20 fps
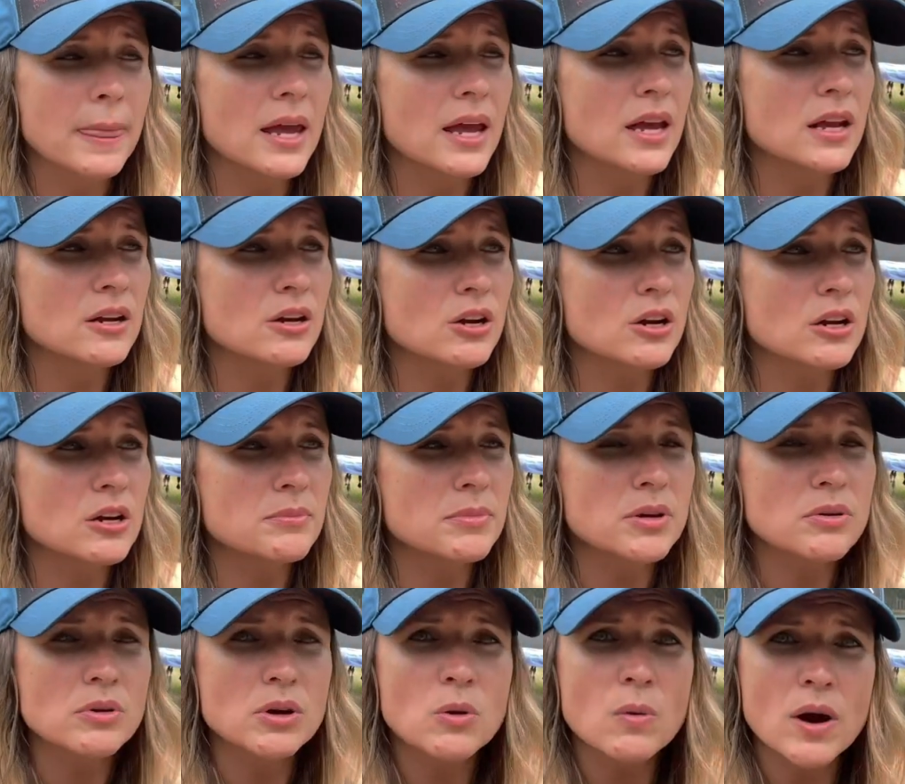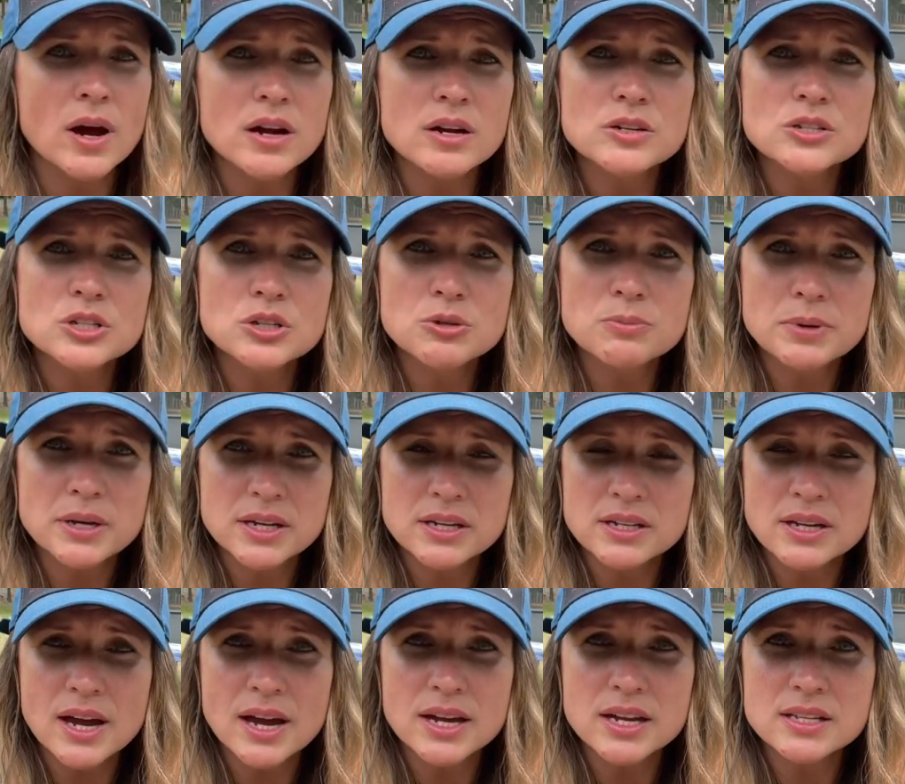and you're going to be required to pick a
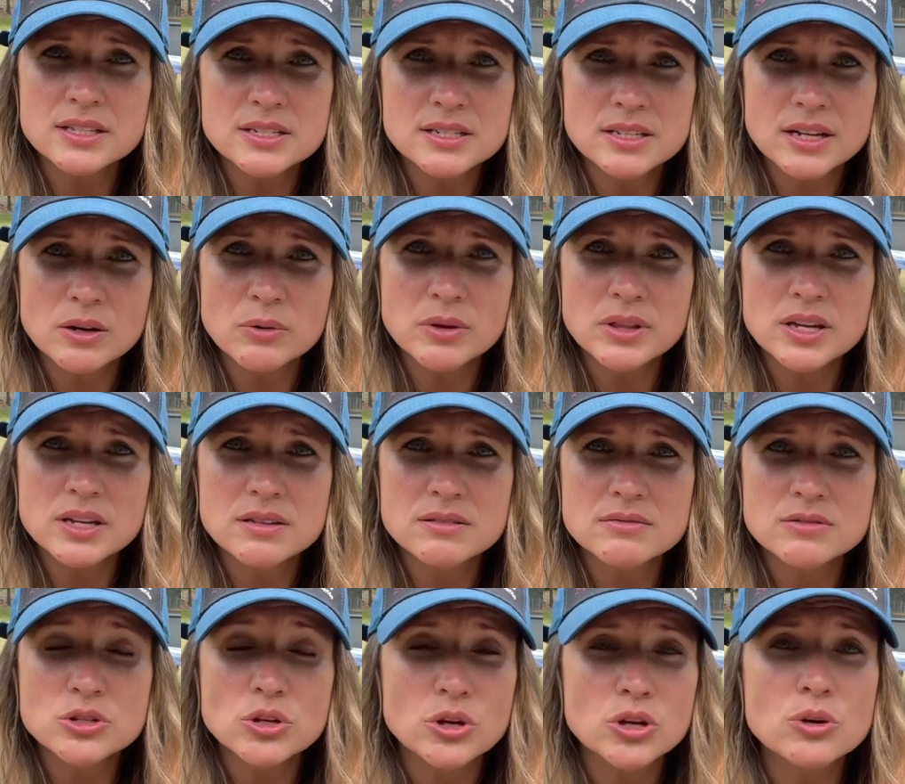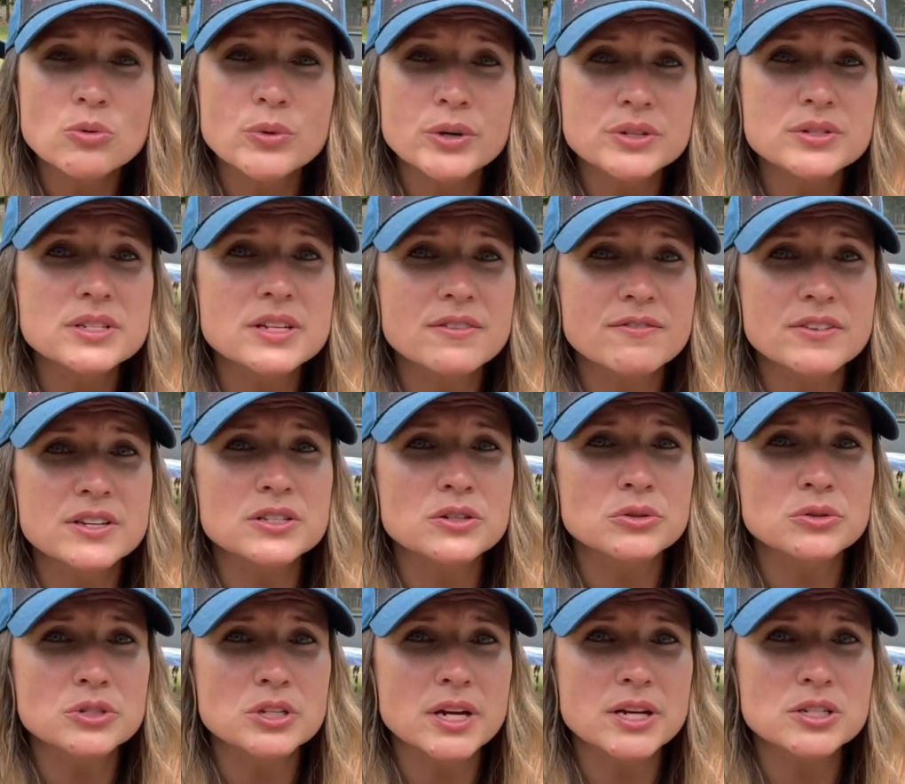diet and stick with it. So you will see
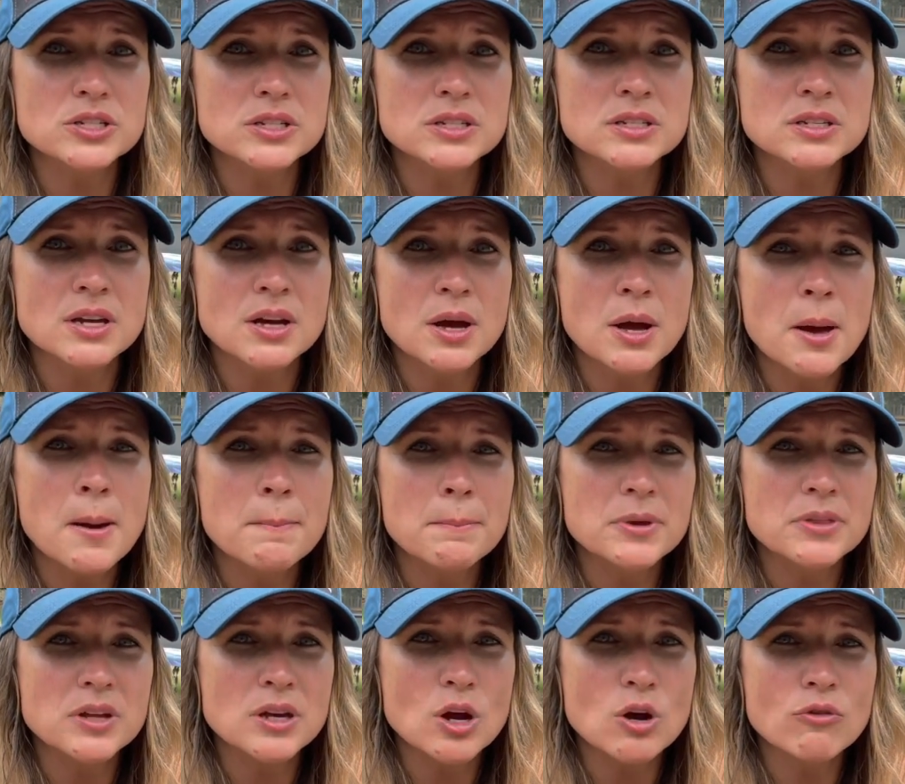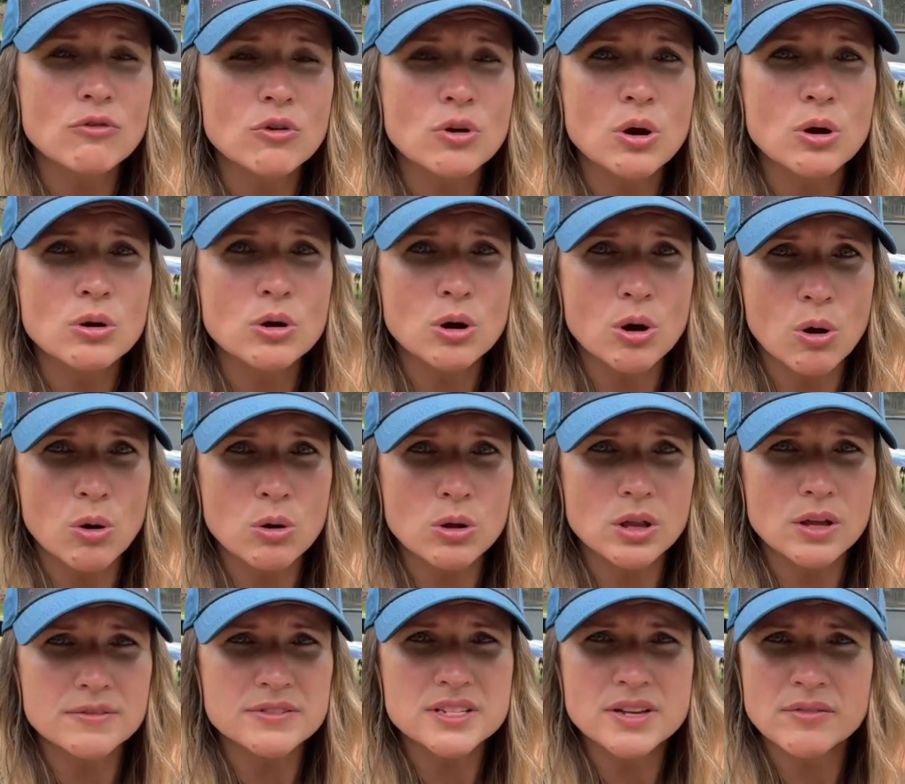physical changes, but the overall goal
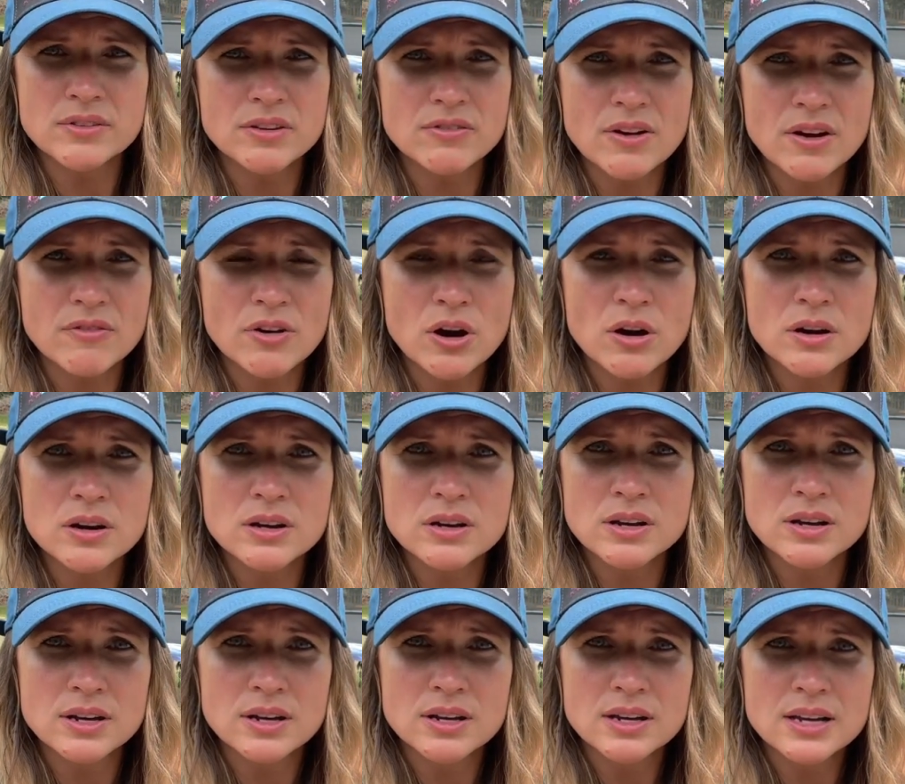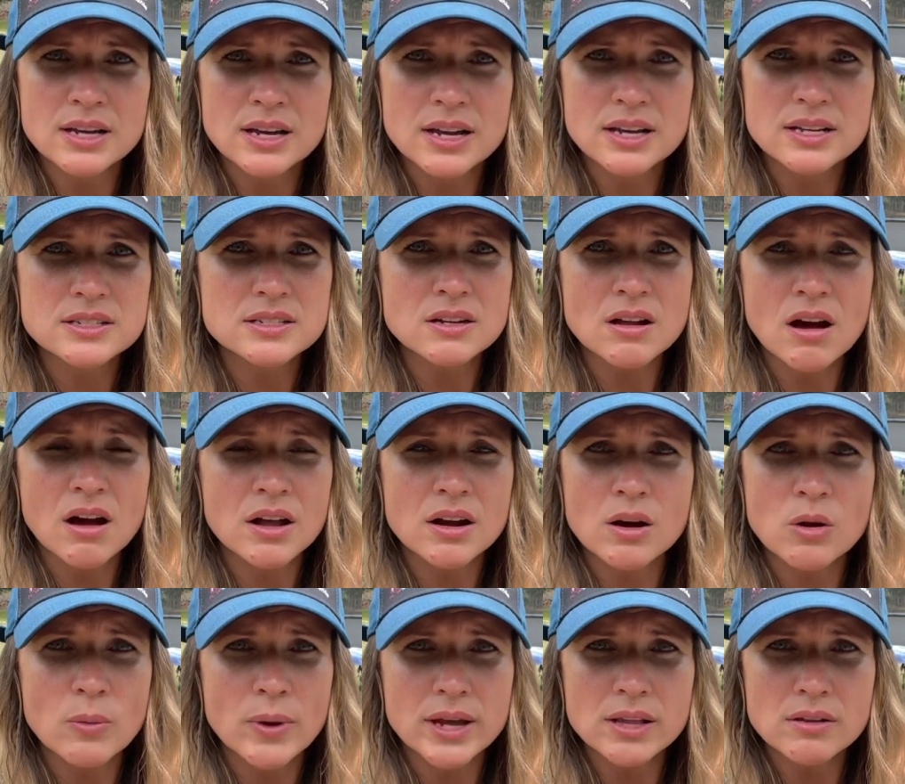of 75 Hard is not a
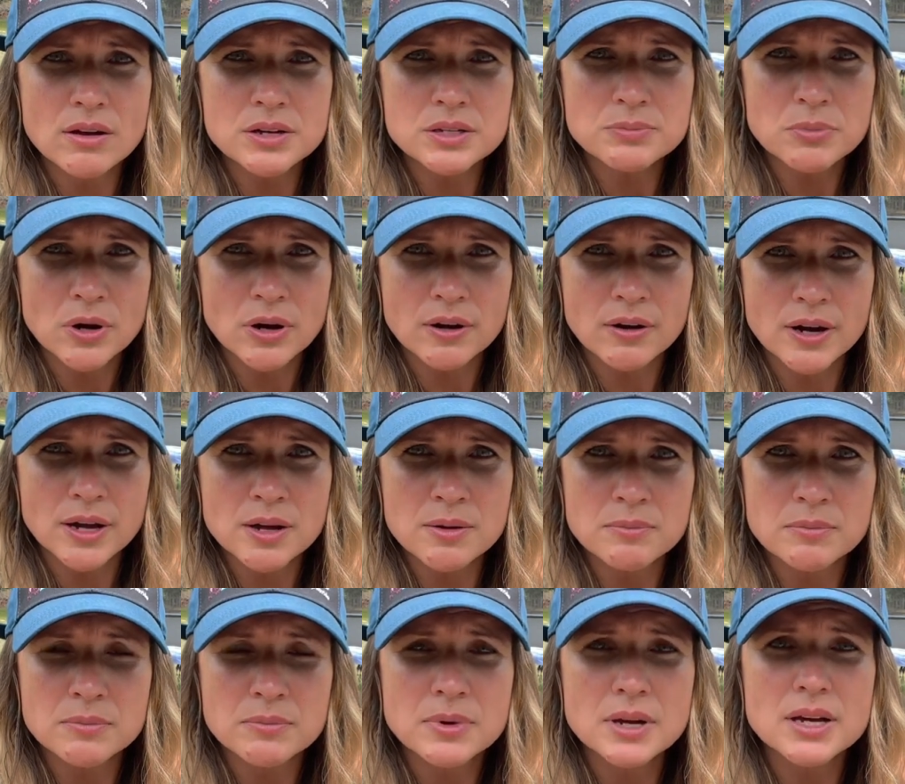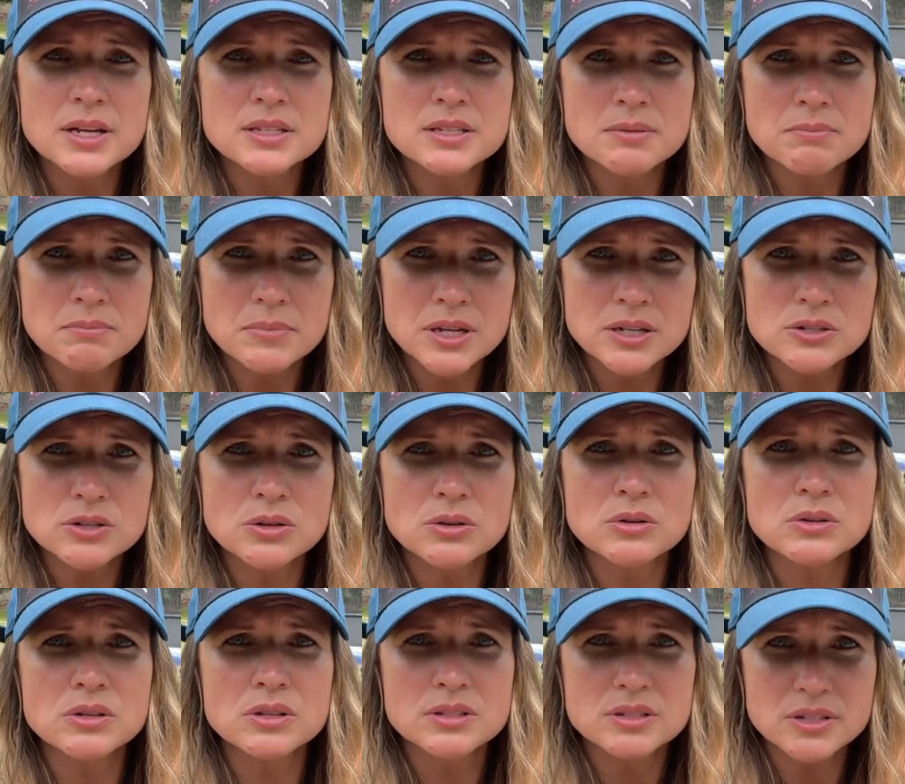weight loss program. It's a
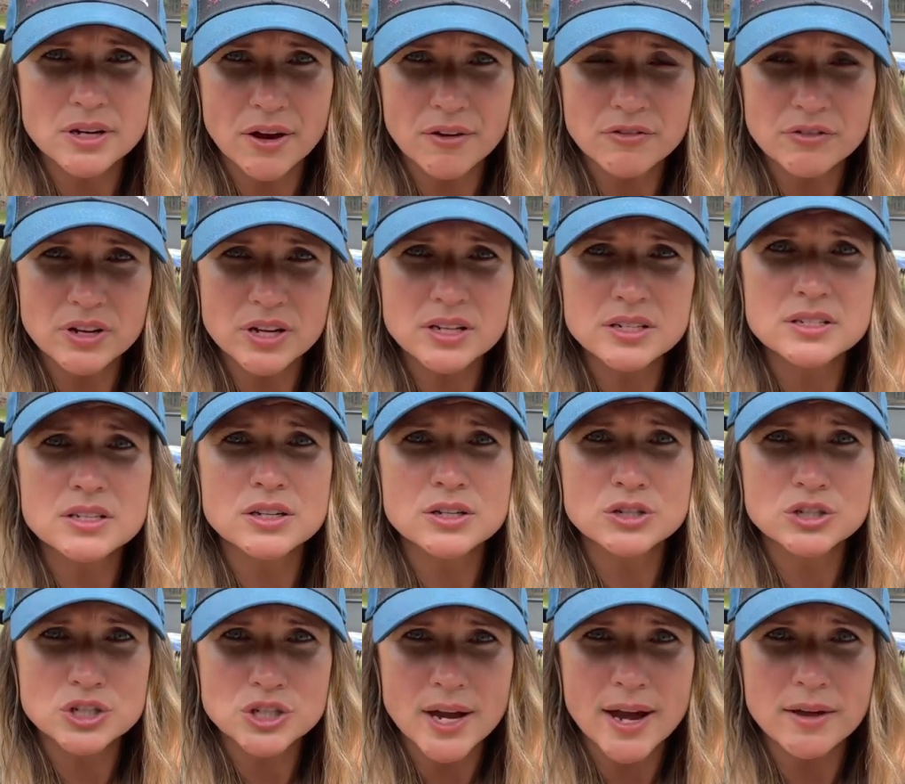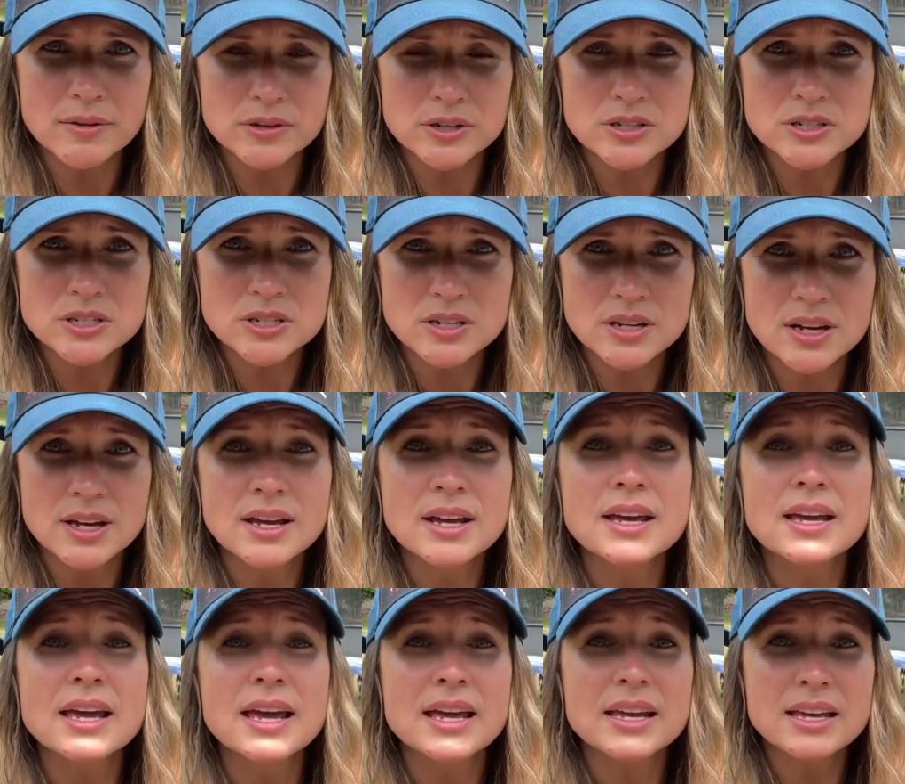mental toughness challenge
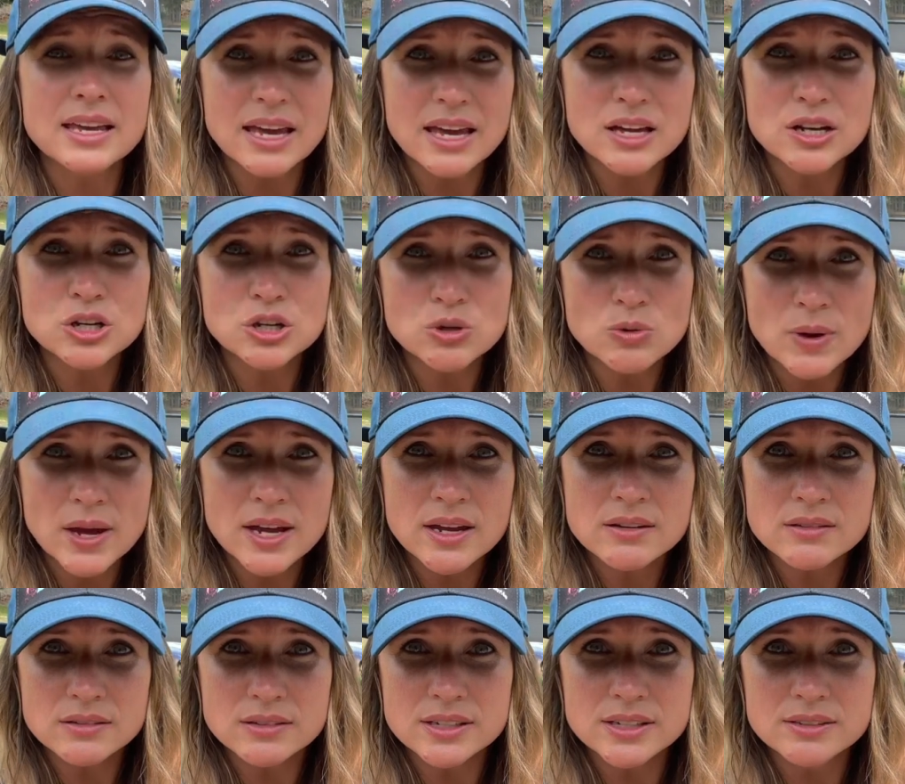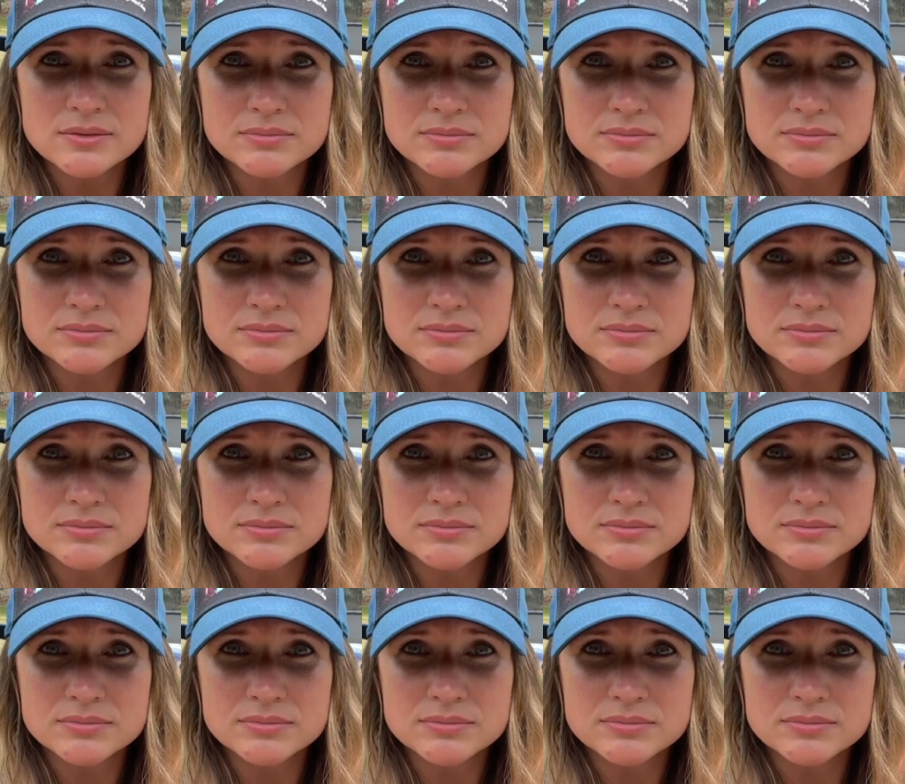and can you handle it?